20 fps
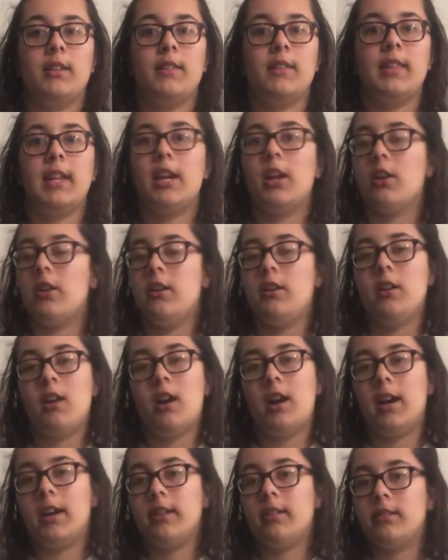they are
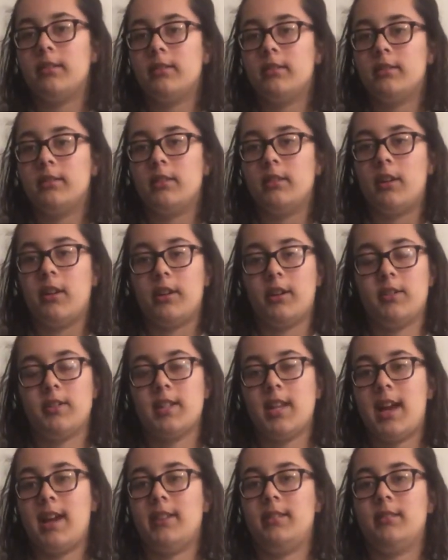not on our
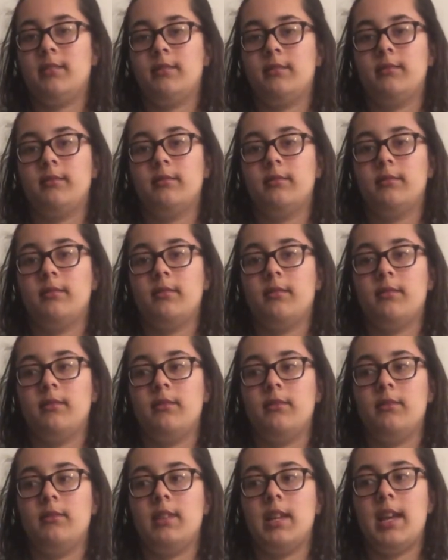side.
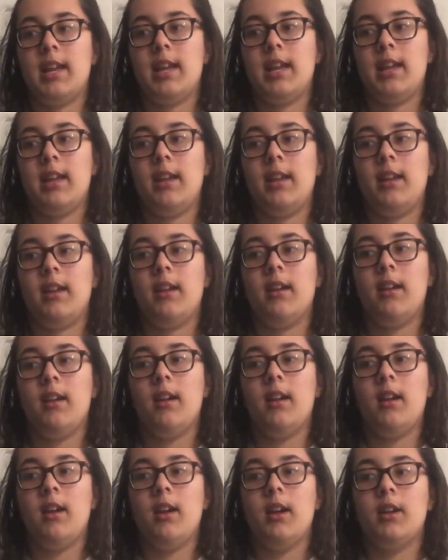They
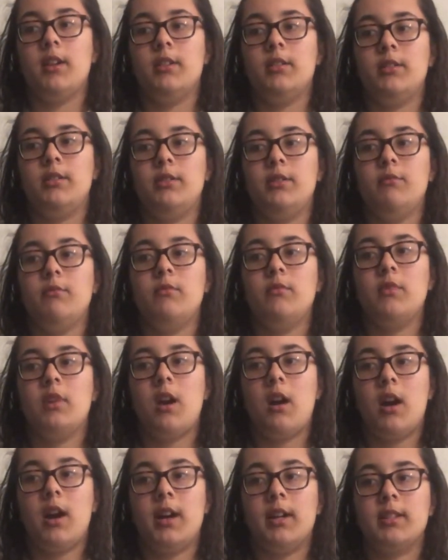do
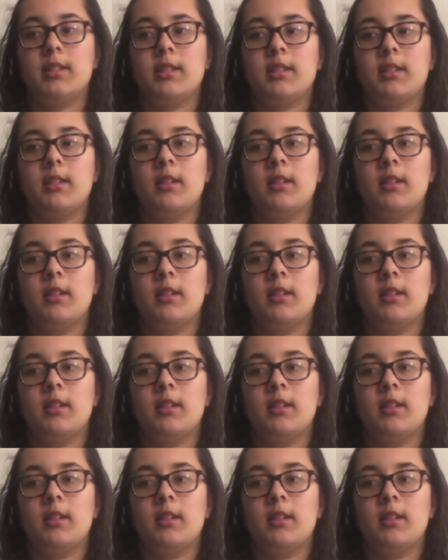not